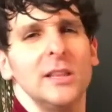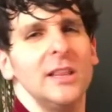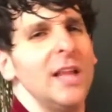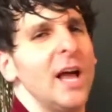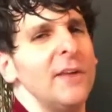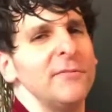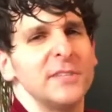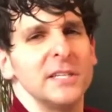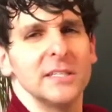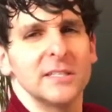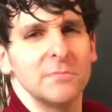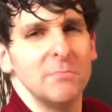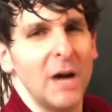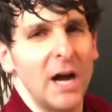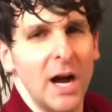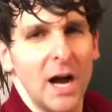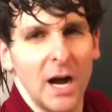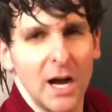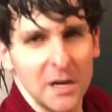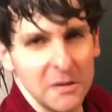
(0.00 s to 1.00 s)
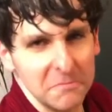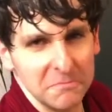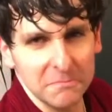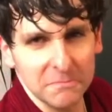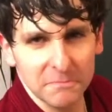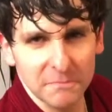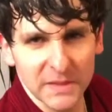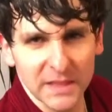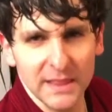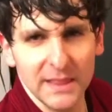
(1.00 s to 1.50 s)
loved his mom,
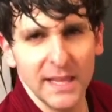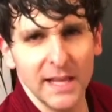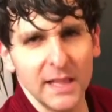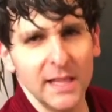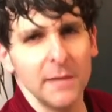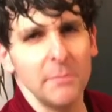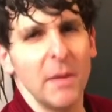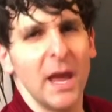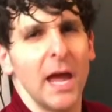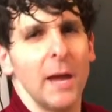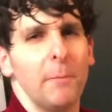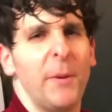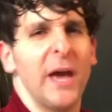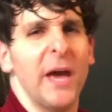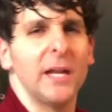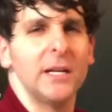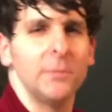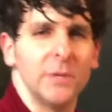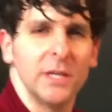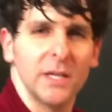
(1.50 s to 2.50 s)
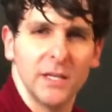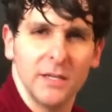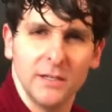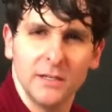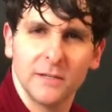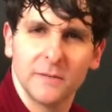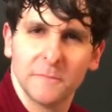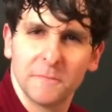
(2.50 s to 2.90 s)
Lily Mae Penniman.